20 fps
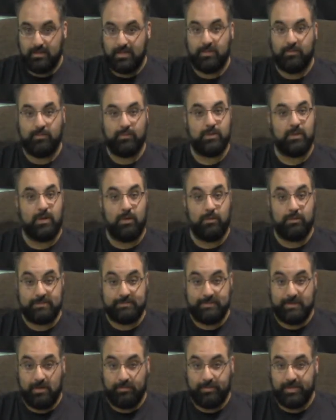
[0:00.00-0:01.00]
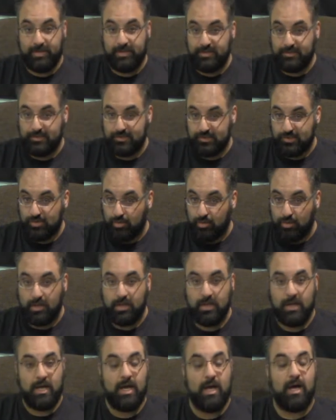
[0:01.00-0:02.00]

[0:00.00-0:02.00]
It will always be open in the store